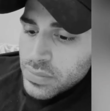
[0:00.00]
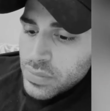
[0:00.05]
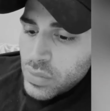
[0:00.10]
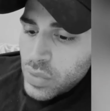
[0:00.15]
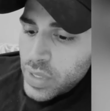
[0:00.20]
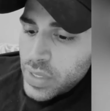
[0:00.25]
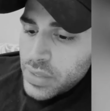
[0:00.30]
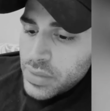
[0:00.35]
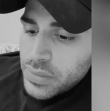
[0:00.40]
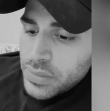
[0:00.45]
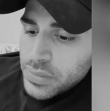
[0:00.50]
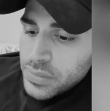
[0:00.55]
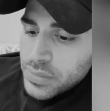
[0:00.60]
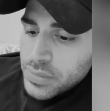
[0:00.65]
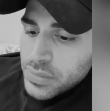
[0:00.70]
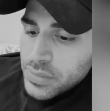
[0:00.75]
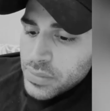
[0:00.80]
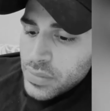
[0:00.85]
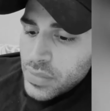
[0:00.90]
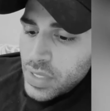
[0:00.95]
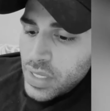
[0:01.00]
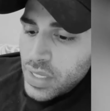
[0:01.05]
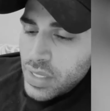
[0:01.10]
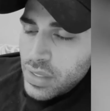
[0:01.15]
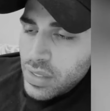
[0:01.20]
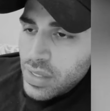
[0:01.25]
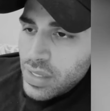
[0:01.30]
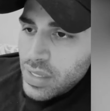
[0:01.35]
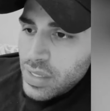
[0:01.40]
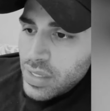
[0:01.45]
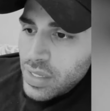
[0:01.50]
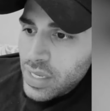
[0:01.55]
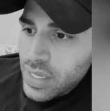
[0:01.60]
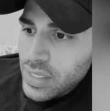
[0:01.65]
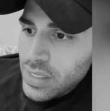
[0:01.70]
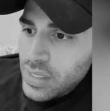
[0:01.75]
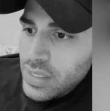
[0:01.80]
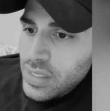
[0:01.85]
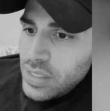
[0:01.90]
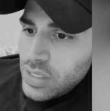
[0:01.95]
Right? And the
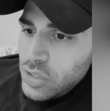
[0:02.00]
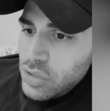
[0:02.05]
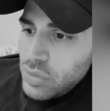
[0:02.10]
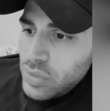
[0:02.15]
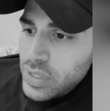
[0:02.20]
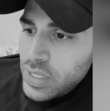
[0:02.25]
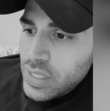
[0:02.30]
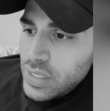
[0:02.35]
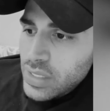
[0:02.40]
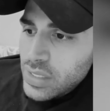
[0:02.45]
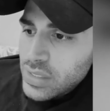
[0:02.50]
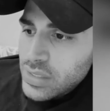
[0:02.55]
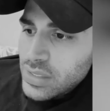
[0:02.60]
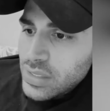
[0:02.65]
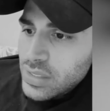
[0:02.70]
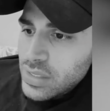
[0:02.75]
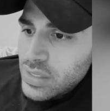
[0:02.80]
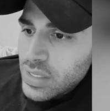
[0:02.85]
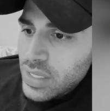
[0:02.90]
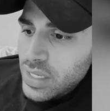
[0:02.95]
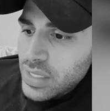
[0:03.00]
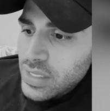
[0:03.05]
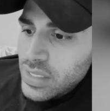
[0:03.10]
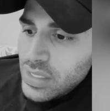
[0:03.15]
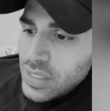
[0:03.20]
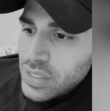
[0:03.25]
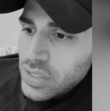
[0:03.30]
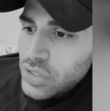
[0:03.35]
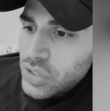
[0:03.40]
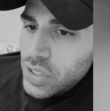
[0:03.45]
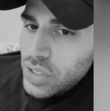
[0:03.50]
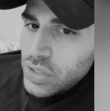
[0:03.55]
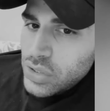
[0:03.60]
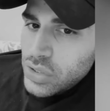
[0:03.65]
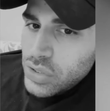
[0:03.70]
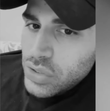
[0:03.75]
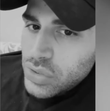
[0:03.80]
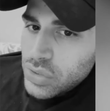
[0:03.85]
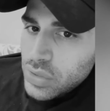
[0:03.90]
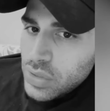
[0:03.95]
idea you get isn't the idea that
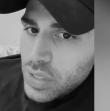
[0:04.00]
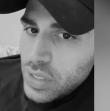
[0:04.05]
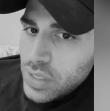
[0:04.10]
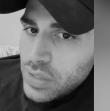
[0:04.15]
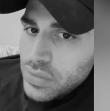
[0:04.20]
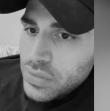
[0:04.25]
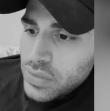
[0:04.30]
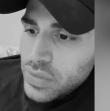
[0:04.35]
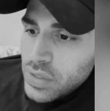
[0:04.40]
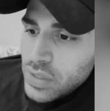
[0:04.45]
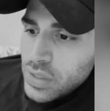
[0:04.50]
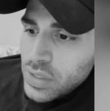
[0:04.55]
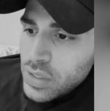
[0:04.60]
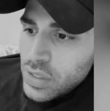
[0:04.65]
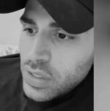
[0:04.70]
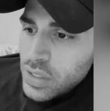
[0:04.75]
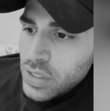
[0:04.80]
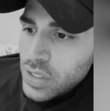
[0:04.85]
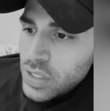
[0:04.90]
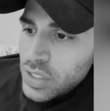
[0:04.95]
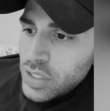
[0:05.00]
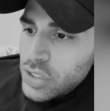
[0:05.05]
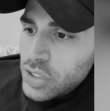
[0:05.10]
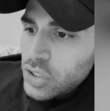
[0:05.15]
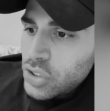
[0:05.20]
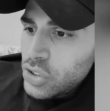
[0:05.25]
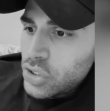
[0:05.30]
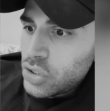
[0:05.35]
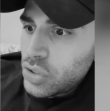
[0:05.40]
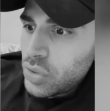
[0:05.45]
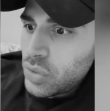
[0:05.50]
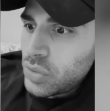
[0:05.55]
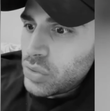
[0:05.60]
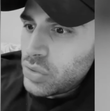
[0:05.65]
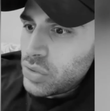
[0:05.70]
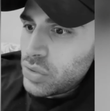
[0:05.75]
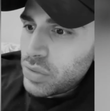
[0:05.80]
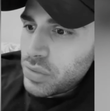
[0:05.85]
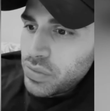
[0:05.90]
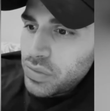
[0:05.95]
changes your life. It just
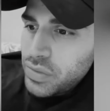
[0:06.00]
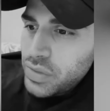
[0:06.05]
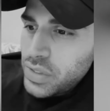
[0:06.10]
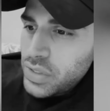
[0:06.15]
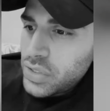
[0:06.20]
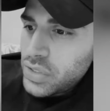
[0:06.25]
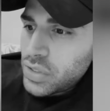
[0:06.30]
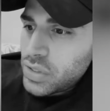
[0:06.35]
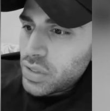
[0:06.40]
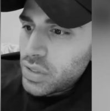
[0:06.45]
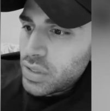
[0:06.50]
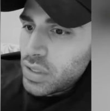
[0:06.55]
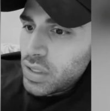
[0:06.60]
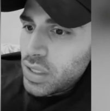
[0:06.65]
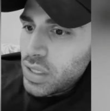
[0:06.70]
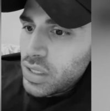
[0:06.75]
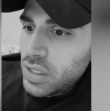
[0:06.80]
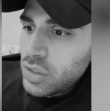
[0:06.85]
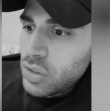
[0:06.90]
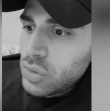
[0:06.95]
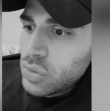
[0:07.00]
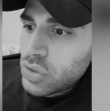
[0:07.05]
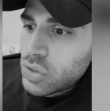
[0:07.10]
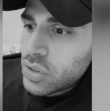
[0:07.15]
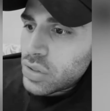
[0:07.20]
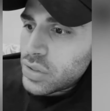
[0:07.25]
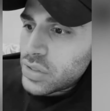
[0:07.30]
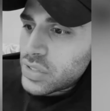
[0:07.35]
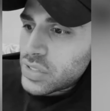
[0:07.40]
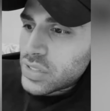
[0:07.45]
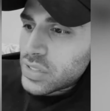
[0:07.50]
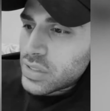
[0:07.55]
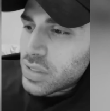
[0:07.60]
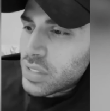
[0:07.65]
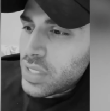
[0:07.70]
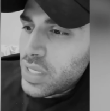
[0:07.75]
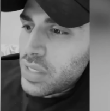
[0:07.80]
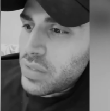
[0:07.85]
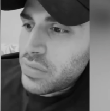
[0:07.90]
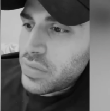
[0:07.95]
shows you a vision and you start
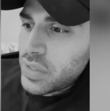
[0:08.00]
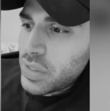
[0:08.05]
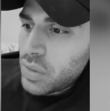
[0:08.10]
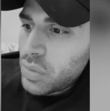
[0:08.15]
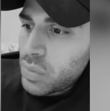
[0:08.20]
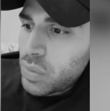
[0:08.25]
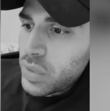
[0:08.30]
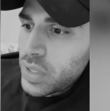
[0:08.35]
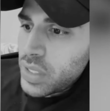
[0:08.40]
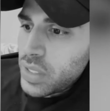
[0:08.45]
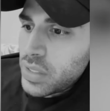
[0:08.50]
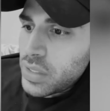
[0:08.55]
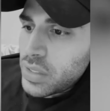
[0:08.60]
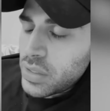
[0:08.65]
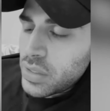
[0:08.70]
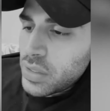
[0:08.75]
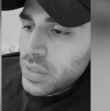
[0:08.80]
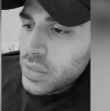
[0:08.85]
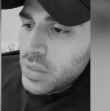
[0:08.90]
slaving away